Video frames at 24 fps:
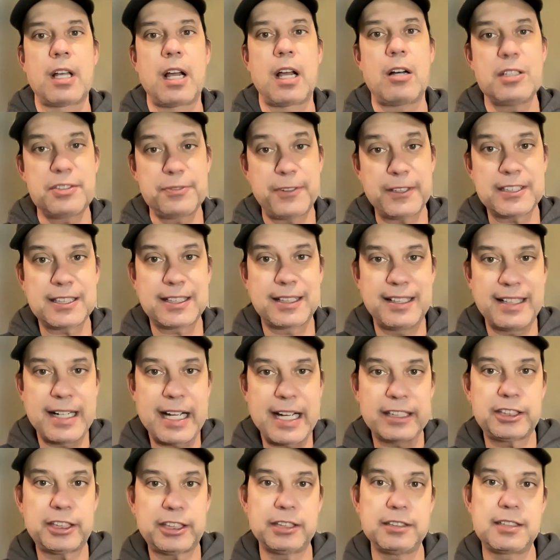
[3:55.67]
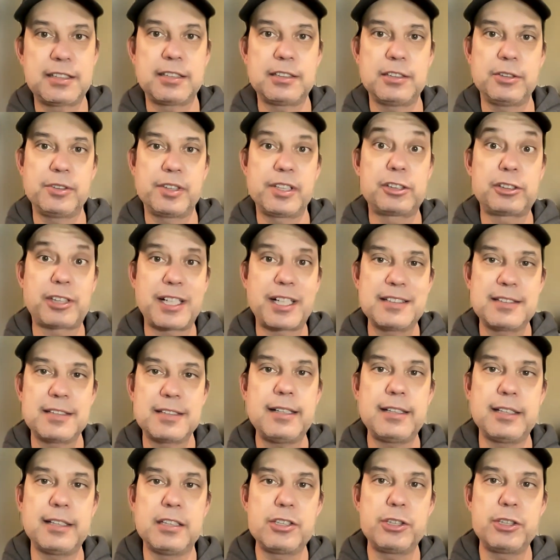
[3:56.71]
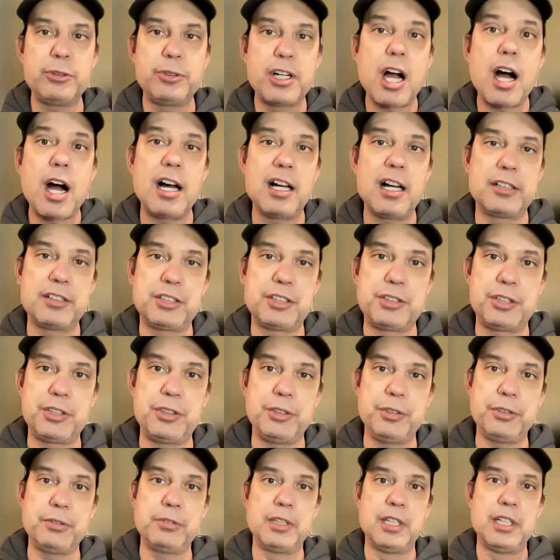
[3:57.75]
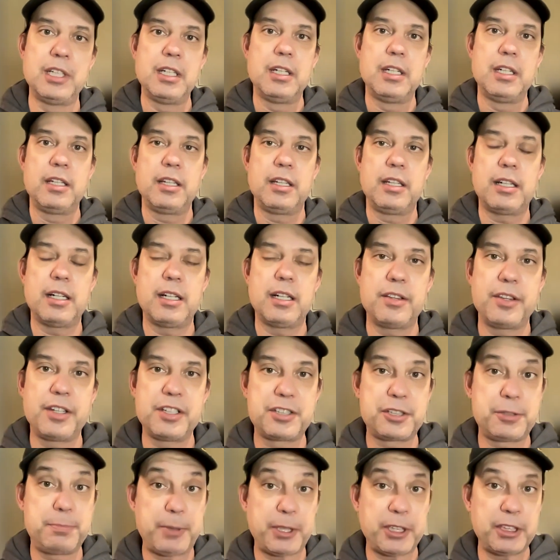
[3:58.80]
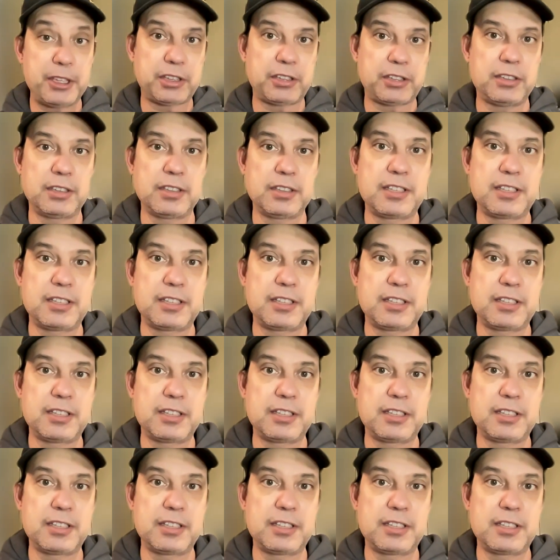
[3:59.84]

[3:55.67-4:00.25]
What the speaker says: I always felt a connection to the transcendent, to God, to the spiritual